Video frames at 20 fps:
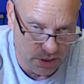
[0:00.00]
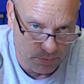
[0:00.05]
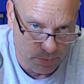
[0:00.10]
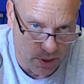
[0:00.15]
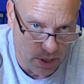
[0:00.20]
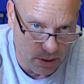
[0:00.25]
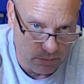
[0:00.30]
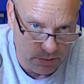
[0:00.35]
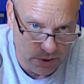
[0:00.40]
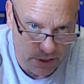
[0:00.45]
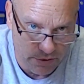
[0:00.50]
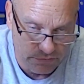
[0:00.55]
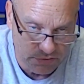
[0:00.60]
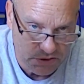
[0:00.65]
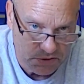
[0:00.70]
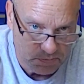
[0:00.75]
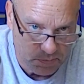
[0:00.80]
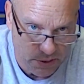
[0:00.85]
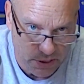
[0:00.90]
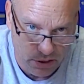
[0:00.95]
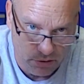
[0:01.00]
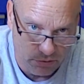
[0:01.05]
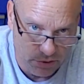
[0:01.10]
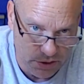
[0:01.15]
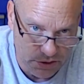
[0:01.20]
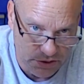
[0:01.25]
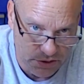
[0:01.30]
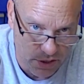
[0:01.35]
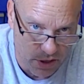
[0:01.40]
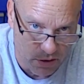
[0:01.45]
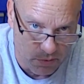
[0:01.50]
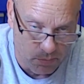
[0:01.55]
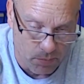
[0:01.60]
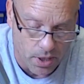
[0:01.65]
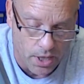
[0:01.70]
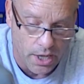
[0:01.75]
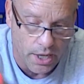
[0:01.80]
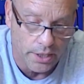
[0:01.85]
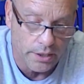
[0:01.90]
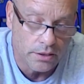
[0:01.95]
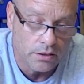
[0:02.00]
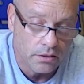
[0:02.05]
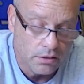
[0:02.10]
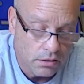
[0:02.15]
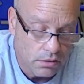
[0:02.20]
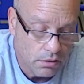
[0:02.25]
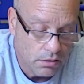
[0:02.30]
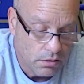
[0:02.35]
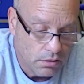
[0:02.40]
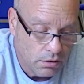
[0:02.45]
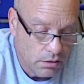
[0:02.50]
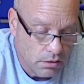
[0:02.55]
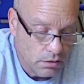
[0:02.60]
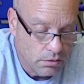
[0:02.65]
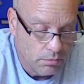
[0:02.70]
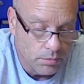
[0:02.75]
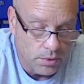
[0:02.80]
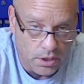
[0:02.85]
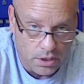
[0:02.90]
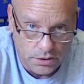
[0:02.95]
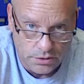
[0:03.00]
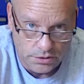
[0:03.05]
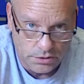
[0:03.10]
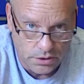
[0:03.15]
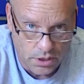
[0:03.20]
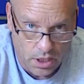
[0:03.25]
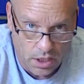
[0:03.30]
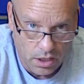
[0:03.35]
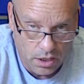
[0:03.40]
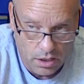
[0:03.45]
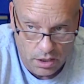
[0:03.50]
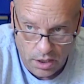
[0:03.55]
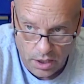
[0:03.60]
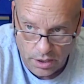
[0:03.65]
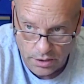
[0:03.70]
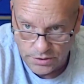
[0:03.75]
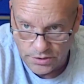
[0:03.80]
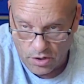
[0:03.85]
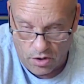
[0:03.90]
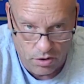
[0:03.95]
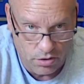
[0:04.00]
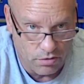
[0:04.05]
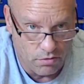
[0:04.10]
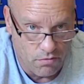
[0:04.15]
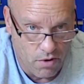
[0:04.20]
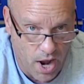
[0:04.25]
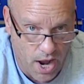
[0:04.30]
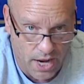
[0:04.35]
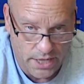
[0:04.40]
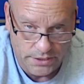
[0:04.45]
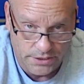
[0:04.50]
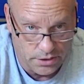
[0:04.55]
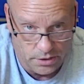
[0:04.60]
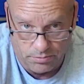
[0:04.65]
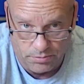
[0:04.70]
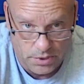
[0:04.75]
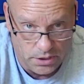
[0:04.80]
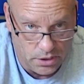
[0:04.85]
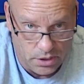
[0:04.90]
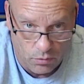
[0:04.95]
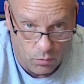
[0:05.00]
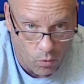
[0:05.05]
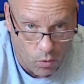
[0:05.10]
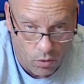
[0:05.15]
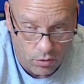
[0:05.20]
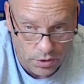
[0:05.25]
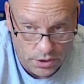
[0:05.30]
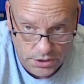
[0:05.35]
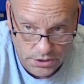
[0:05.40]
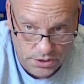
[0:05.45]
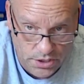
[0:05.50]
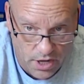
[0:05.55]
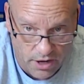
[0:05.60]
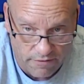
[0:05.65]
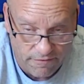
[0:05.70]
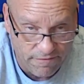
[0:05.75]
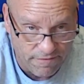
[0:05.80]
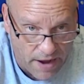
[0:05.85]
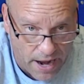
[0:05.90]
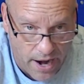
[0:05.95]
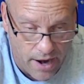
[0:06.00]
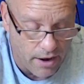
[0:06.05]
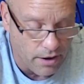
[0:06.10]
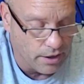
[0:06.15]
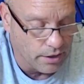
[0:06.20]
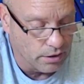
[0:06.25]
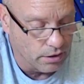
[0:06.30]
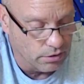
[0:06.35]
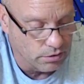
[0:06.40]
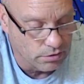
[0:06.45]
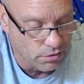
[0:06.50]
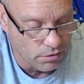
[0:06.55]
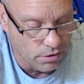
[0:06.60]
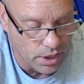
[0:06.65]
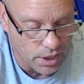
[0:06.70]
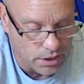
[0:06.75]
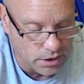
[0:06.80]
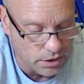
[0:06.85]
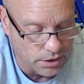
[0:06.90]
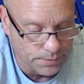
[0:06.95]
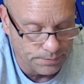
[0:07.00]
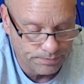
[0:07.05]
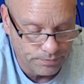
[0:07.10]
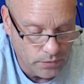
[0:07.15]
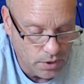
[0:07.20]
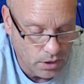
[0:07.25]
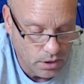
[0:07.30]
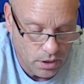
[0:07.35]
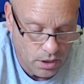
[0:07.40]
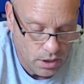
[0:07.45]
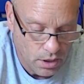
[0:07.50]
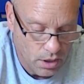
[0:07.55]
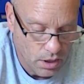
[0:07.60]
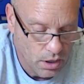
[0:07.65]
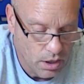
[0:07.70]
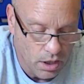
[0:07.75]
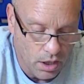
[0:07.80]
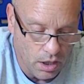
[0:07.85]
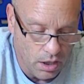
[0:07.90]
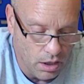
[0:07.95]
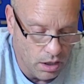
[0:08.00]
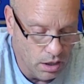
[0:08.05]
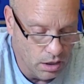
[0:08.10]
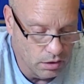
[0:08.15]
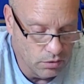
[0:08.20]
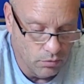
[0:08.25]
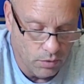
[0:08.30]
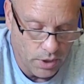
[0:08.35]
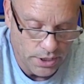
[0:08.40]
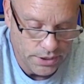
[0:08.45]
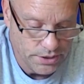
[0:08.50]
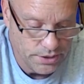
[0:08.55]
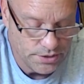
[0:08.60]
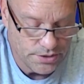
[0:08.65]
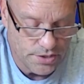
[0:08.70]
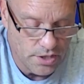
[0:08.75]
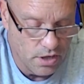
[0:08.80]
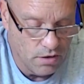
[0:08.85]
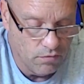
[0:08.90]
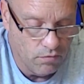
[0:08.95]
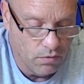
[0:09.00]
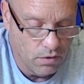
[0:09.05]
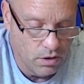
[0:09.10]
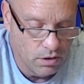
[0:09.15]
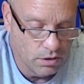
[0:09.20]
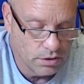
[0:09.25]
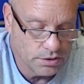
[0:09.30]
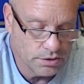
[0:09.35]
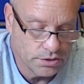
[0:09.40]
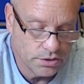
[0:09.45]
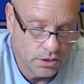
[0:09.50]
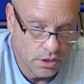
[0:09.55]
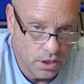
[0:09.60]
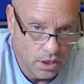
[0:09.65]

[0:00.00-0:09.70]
I probably ever spent on this dirt bike, because it's hard to ride something it's not firing correctly. The way this stuff works,